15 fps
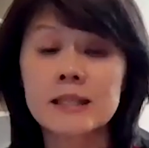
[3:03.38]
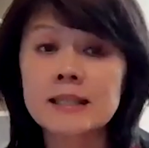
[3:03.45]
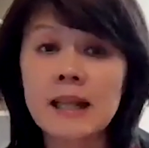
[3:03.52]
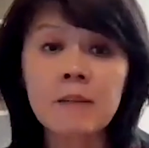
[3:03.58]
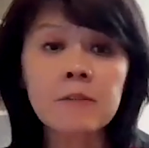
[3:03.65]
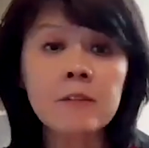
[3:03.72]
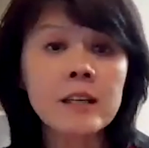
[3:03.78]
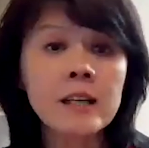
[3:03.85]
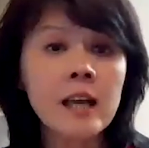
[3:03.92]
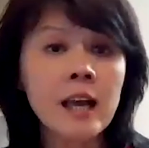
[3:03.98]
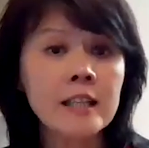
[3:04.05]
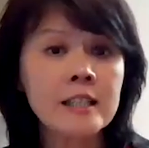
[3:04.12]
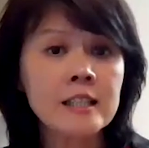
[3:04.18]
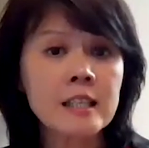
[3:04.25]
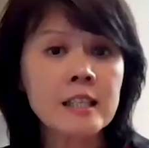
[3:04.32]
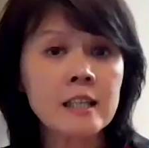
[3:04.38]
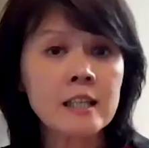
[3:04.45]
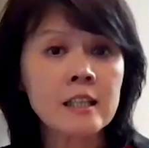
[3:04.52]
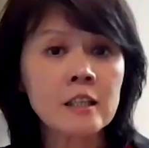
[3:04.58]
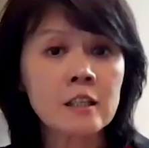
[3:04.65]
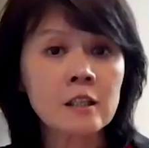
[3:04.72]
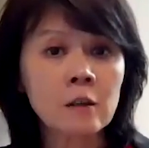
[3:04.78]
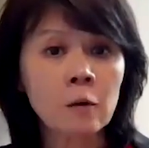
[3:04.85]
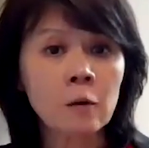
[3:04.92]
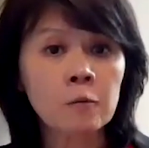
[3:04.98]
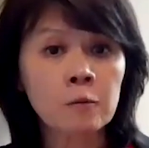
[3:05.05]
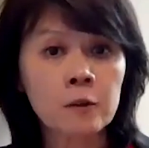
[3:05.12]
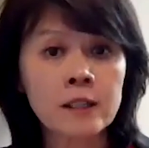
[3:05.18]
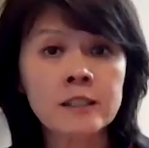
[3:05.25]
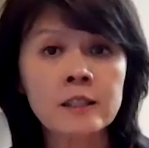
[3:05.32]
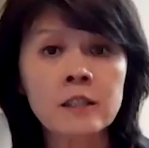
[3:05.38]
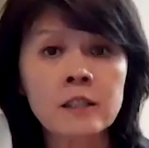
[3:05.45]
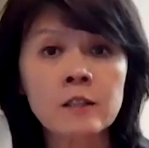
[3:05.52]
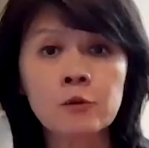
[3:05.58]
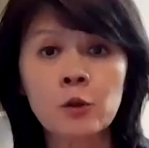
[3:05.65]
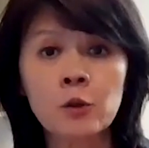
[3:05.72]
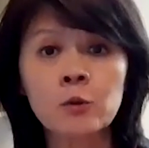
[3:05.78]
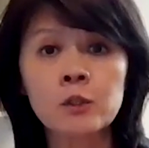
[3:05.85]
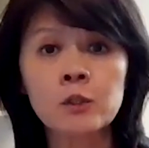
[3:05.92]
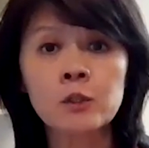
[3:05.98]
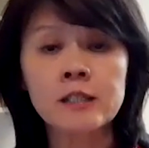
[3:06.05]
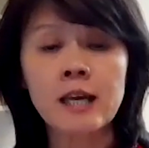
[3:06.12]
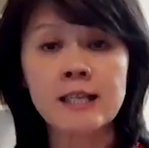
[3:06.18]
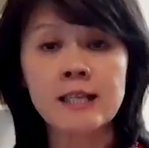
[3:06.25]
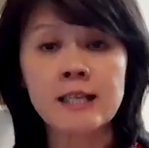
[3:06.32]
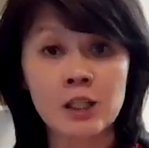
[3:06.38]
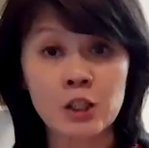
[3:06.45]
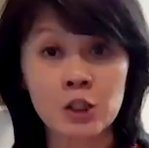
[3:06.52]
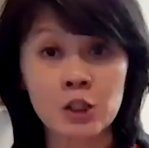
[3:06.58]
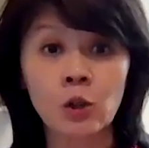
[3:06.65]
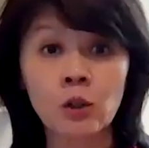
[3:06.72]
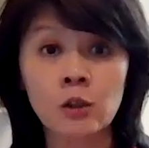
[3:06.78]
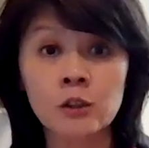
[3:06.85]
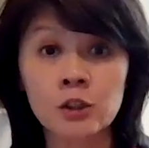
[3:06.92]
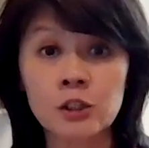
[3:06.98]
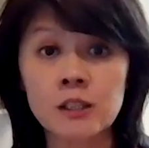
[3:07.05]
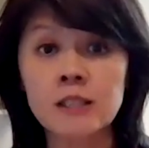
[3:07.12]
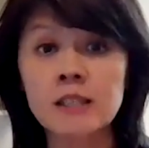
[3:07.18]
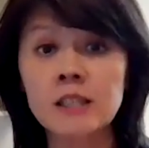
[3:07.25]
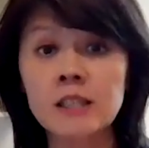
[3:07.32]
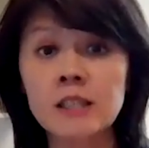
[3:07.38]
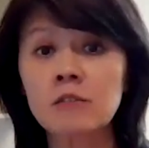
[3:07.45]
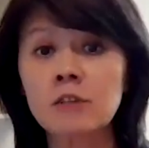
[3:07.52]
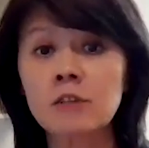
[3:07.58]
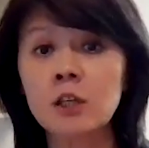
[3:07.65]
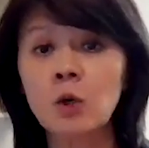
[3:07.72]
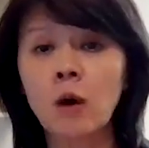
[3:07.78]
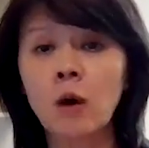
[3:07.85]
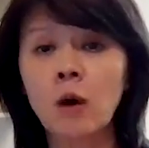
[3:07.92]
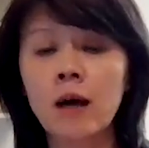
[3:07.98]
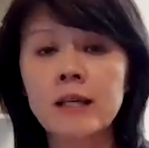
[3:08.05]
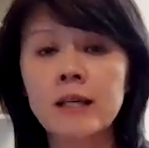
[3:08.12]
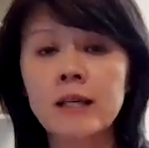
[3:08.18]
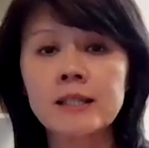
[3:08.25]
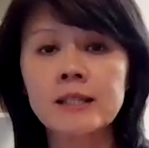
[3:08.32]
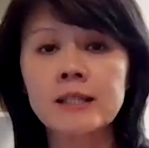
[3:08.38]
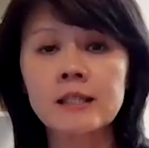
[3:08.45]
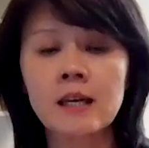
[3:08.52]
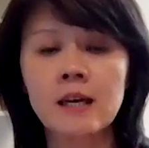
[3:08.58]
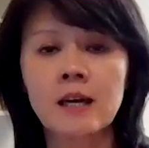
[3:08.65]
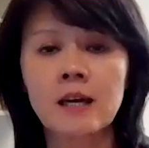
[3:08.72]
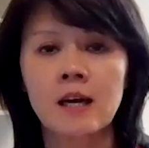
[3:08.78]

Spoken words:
Navigating conflicting views and ideologies requires